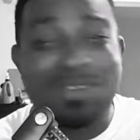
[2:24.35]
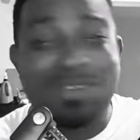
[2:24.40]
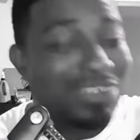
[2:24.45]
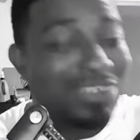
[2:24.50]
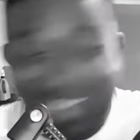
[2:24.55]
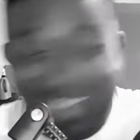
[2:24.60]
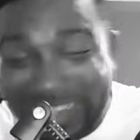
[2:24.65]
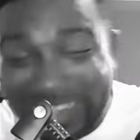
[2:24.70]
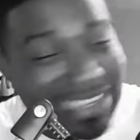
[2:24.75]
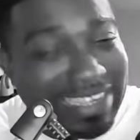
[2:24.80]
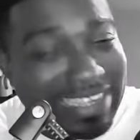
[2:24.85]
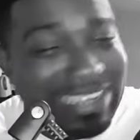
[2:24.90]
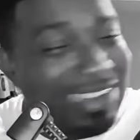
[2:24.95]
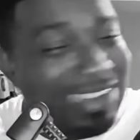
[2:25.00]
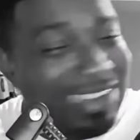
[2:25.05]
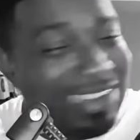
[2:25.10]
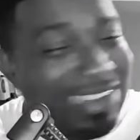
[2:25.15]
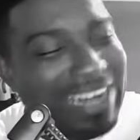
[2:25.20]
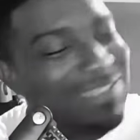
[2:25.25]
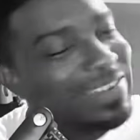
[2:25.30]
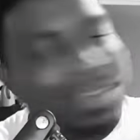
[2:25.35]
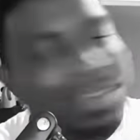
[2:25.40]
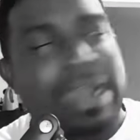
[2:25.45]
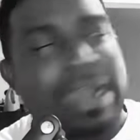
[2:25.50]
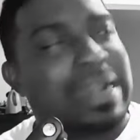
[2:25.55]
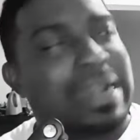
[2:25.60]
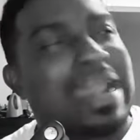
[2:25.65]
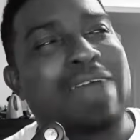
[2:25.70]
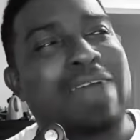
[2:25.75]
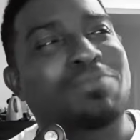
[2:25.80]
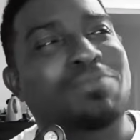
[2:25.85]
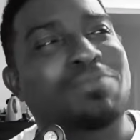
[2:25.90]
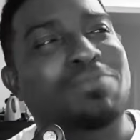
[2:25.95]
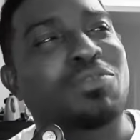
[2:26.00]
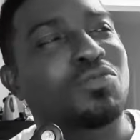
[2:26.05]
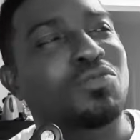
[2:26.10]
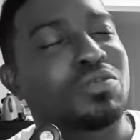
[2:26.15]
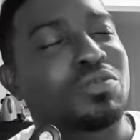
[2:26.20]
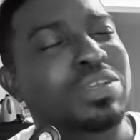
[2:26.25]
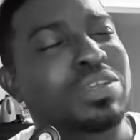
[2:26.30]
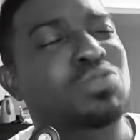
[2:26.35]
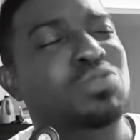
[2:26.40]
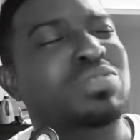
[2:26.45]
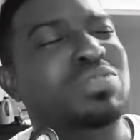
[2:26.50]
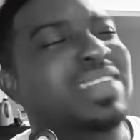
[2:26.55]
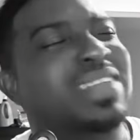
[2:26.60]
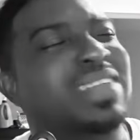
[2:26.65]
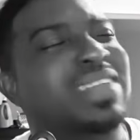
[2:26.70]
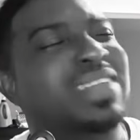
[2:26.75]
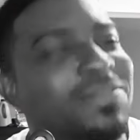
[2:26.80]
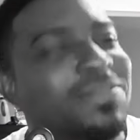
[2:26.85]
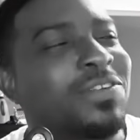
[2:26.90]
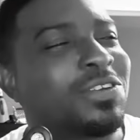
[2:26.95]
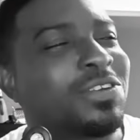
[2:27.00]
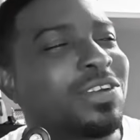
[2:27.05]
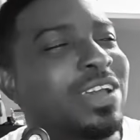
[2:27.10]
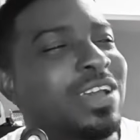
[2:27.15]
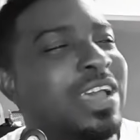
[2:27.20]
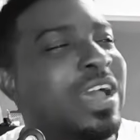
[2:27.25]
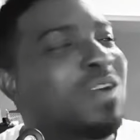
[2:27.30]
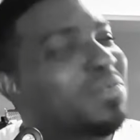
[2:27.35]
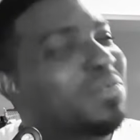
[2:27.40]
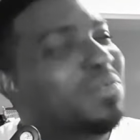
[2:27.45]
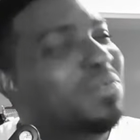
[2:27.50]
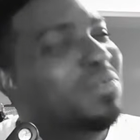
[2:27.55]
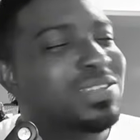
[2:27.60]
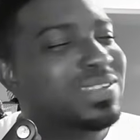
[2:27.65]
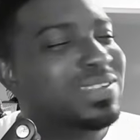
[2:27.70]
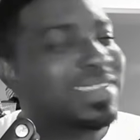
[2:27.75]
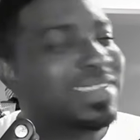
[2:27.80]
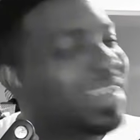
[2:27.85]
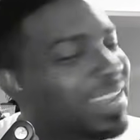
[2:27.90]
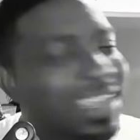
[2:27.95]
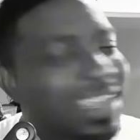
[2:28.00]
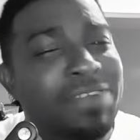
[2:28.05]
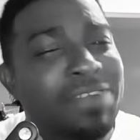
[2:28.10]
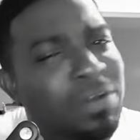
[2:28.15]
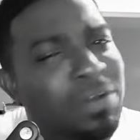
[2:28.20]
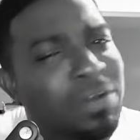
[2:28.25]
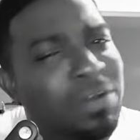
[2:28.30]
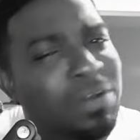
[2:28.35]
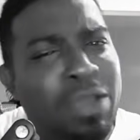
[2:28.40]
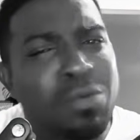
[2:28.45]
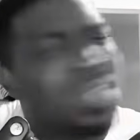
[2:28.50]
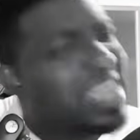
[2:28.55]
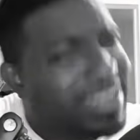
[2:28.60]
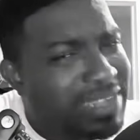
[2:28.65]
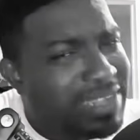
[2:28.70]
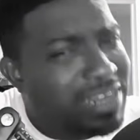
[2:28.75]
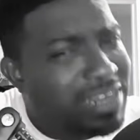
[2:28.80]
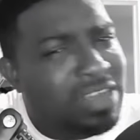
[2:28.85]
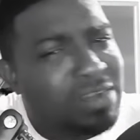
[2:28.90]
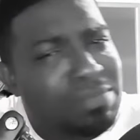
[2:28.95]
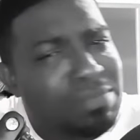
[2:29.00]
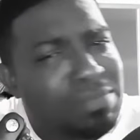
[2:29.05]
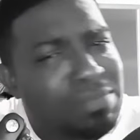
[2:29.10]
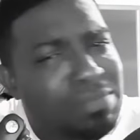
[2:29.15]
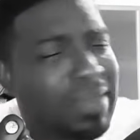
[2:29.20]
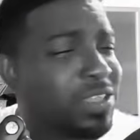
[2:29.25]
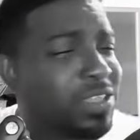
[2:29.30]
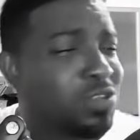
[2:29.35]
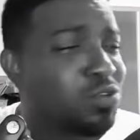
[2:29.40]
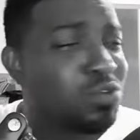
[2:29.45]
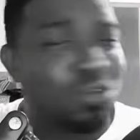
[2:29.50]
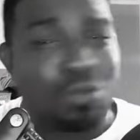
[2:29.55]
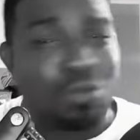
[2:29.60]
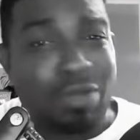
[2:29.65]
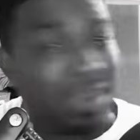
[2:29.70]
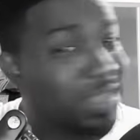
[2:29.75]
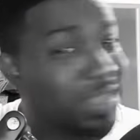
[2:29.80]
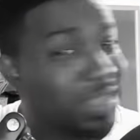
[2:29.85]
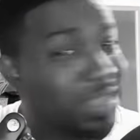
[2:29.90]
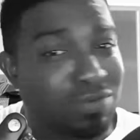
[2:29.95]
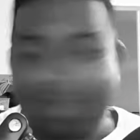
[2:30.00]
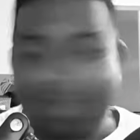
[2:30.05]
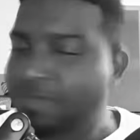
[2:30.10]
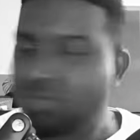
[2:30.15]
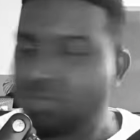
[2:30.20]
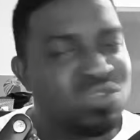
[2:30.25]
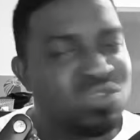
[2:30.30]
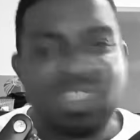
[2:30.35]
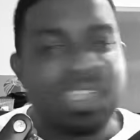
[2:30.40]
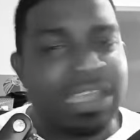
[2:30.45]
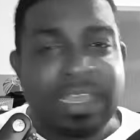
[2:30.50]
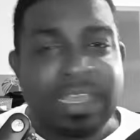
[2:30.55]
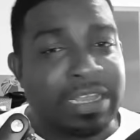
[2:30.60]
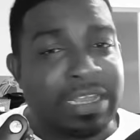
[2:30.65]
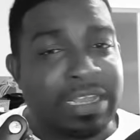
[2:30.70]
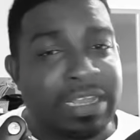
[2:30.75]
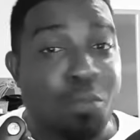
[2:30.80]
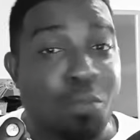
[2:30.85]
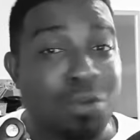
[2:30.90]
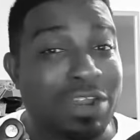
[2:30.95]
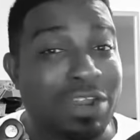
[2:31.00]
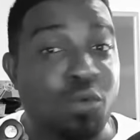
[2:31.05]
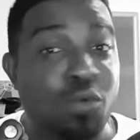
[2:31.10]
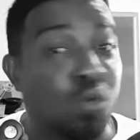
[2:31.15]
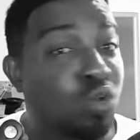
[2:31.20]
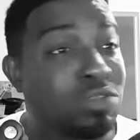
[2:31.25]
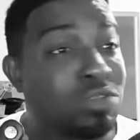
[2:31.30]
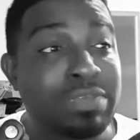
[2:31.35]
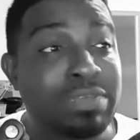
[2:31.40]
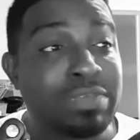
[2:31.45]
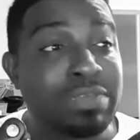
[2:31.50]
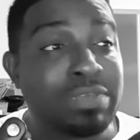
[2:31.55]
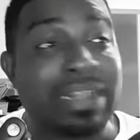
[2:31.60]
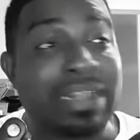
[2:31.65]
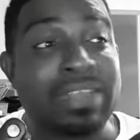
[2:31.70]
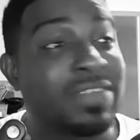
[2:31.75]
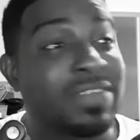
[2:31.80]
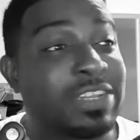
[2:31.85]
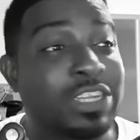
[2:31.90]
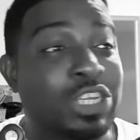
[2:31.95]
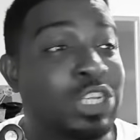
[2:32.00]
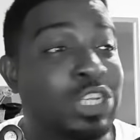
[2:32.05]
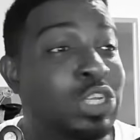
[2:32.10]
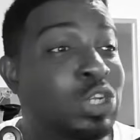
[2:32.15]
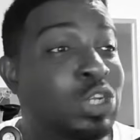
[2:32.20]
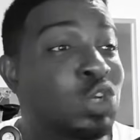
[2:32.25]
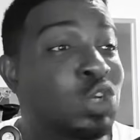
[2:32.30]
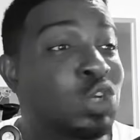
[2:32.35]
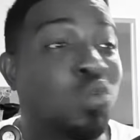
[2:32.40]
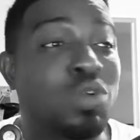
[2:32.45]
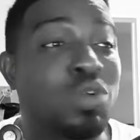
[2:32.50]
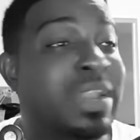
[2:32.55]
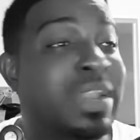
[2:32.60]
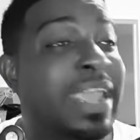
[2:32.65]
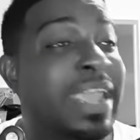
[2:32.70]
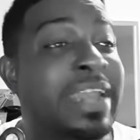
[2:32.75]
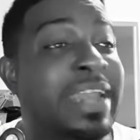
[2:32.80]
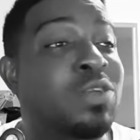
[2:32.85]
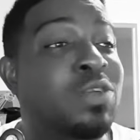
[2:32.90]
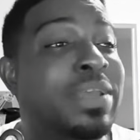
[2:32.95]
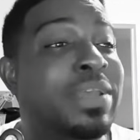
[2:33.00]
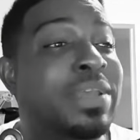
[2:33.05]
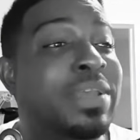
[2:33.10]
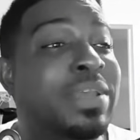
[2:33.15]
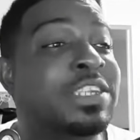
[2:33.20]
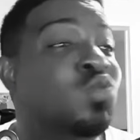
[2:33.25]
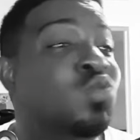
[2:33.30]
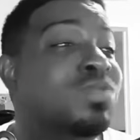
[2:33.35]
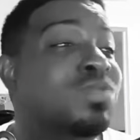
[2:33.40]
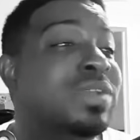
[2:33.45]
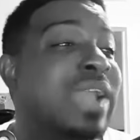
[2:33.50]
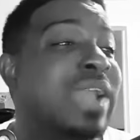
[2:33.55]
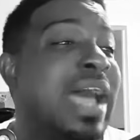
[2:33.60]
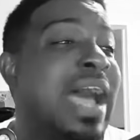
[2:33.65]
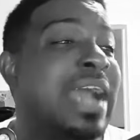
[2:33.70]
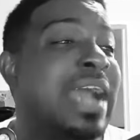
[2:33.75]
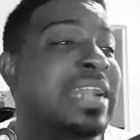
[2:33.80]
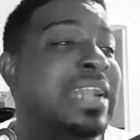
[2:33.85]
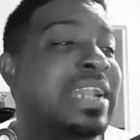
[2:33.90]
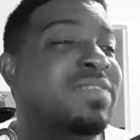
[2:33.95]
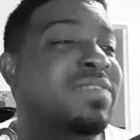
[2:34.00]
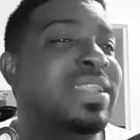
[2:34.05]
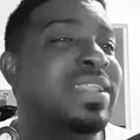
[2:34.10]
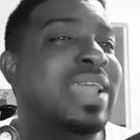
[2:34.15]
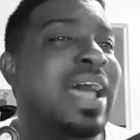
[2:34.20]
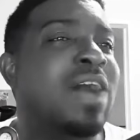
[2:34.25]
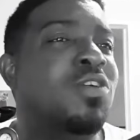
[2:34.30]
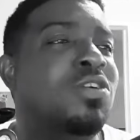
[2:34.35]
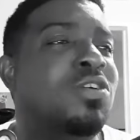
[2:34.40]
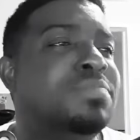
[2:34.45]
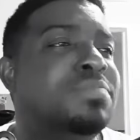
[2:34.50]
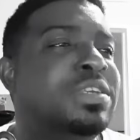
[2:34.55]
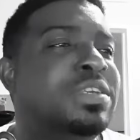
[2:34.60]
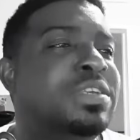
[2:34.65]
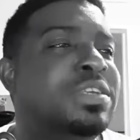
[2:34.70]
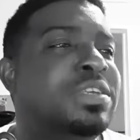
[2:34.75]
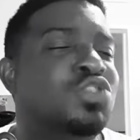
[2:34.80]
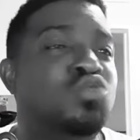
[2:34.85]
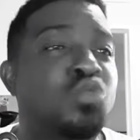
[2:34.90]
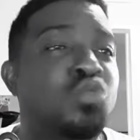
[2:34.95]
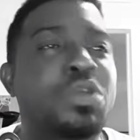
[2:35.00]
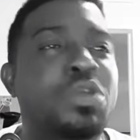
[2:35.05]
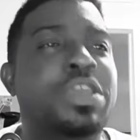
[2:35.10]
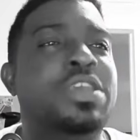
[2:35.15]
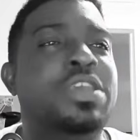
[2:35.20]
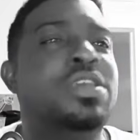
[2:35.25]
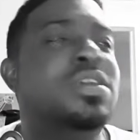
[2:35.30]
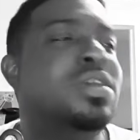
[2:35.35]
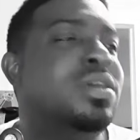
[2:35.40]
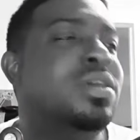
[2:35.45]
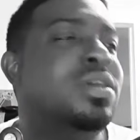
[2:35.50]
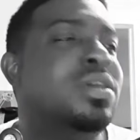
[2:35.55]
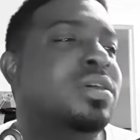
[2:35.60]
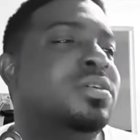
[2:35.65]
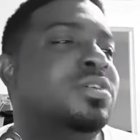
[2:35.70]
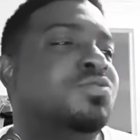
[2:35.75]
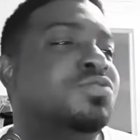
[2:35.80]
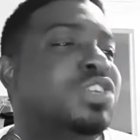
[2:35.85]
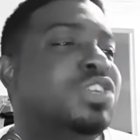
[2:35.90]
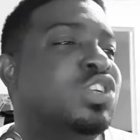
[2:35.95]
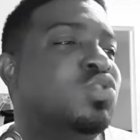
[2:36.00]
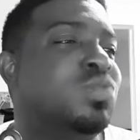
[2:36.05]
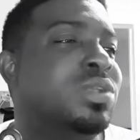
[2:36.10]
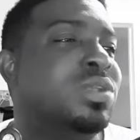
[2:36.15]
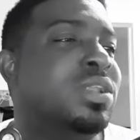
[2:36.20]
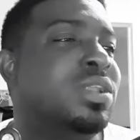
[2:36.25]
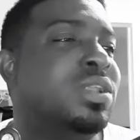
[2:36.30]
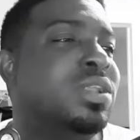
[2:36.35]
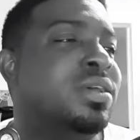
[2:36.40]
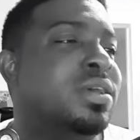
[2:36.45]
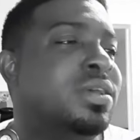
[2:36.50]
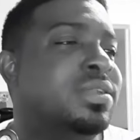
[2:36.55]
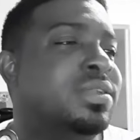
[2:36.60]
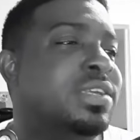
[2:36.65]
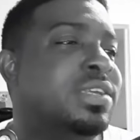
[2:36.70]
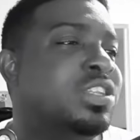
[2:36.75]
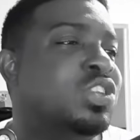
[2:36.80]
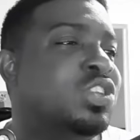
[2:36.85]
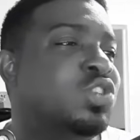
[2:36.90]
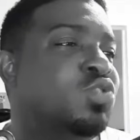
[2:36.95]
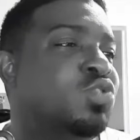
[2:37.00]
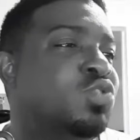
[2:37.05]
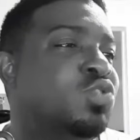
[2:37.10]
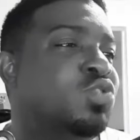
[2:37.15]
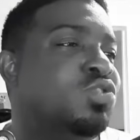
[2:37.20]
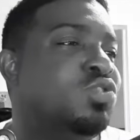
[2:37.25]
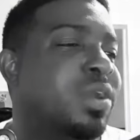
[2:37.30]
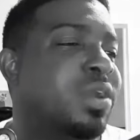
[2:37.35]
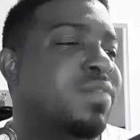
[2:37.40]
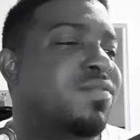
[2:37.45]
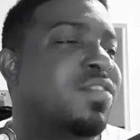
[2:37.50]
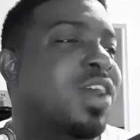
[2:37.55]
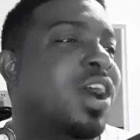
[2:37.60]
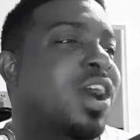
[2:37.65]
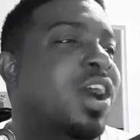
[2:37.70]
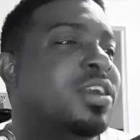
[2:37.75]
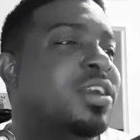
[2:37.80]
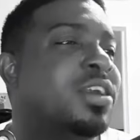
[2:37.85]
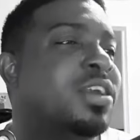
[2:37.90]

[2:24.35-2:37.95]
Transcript: It's not activated. Nah, bro. We too slick for you. We too slick. And from here, we are still gonna be playing Yu-Gi-Oh. And guess what? Opponent won't be activating Droll anyway soon. Activate our Mitsurugi ritual. Send to the graveyard.